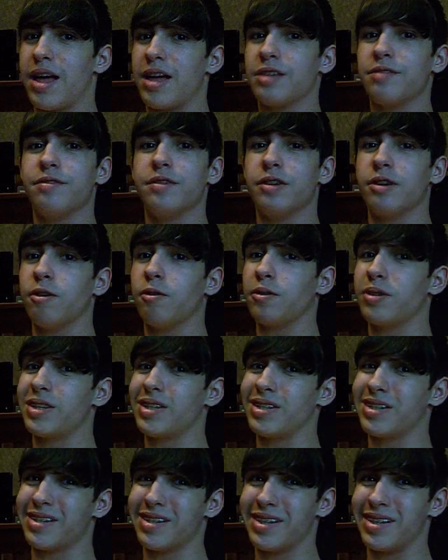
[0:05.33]
last video,
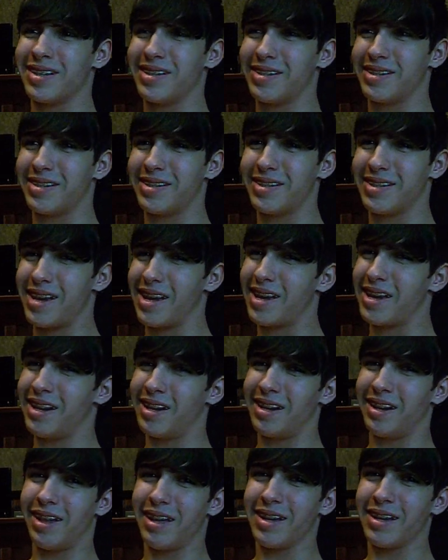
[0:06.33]
which is
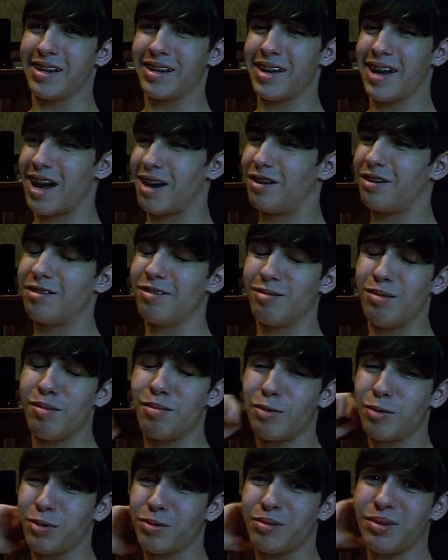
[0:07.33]
insane. Like, I don't
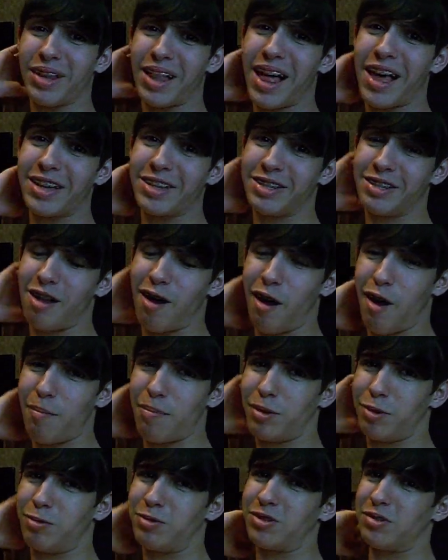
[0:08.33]
remember what the last
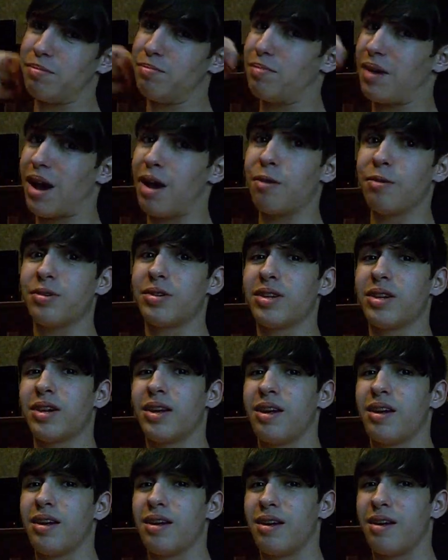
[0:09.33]
topic was about.
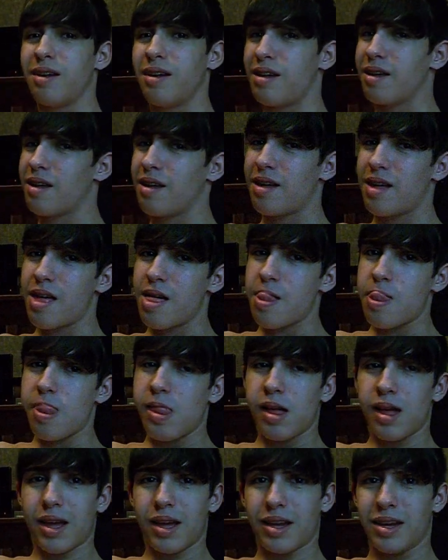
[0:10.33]

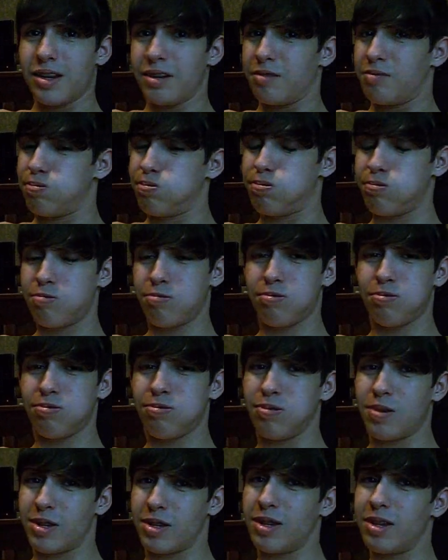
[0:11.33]
And,
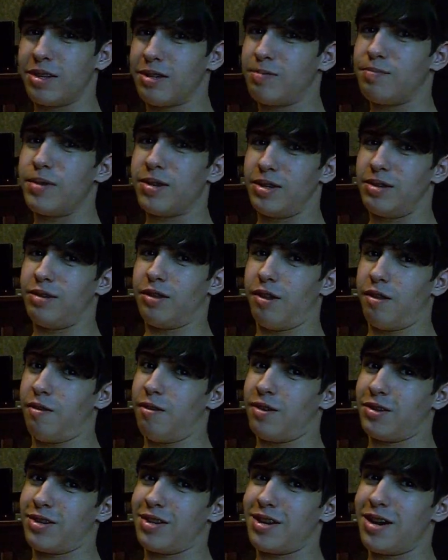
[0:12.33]
it's been a
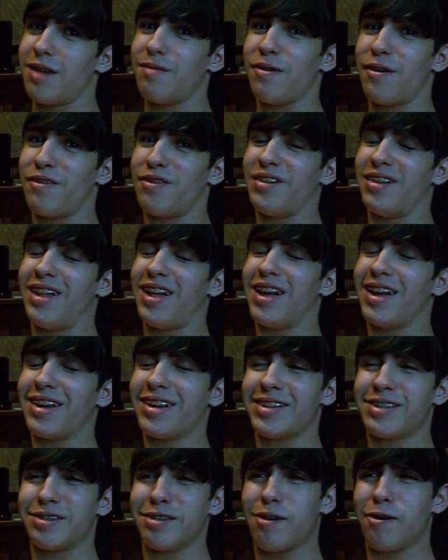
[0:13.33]
long time, I feel
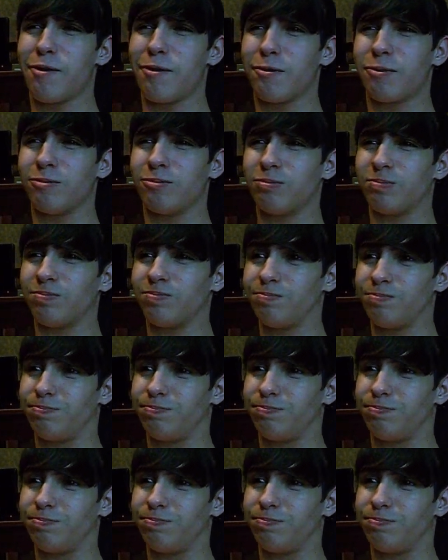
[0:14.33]
like. So,